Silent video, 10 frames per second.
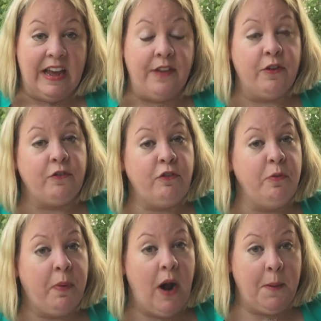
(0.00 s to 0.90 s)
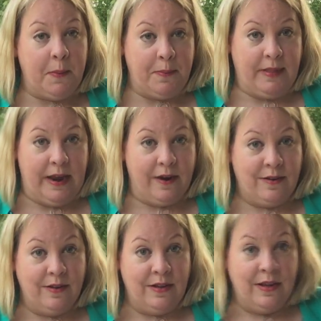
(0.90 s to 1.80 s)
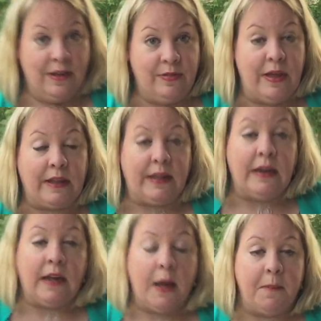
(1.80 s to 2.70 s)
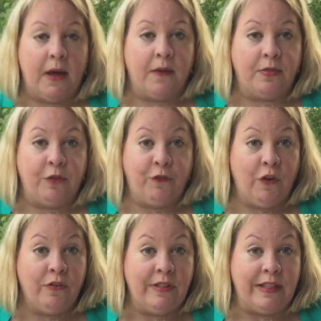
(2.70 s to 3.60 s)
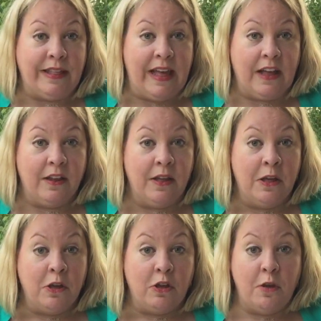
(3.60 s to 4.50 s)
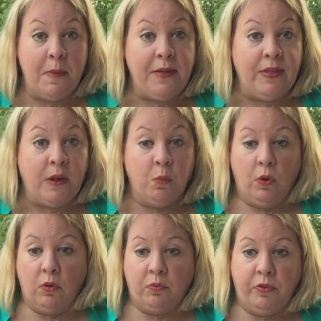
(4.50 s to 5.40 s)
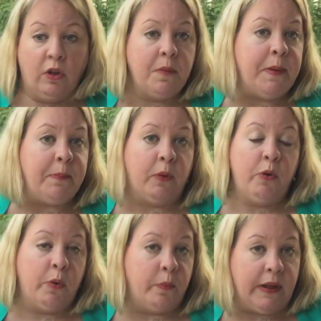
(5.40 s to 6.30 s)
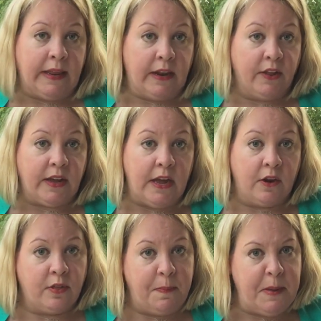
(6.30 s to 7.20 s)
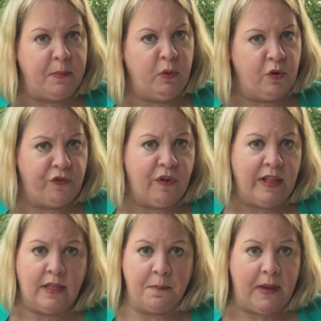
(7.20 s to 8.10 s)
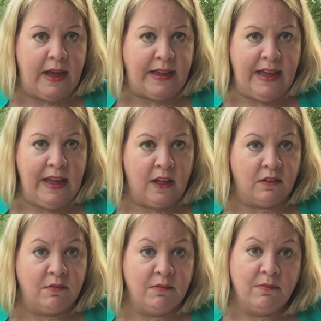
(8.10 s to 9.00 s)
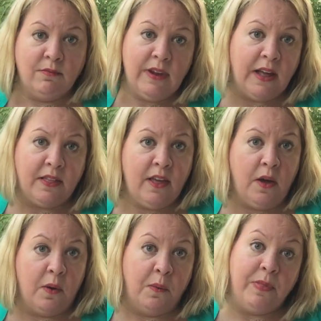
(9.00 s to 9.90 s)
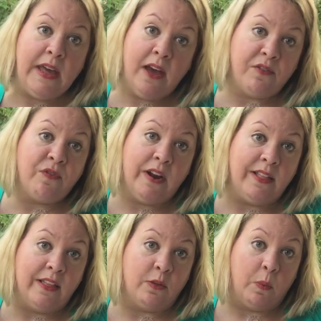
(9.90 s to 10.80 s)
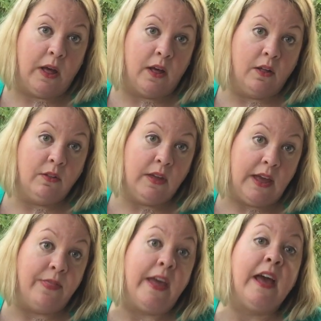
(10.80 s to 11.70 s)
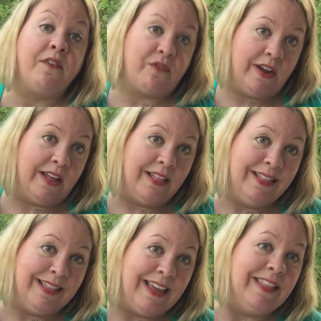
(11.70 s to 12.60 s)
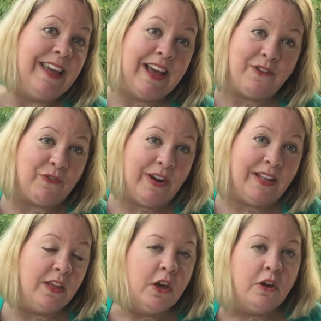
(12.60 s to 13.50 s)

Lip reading: And there's two problems there that can come up. The first is that you may think, well, the only people who are really looking are the people who are friends on my account. Not so. They have friends as well, and they have friends, and they have friends.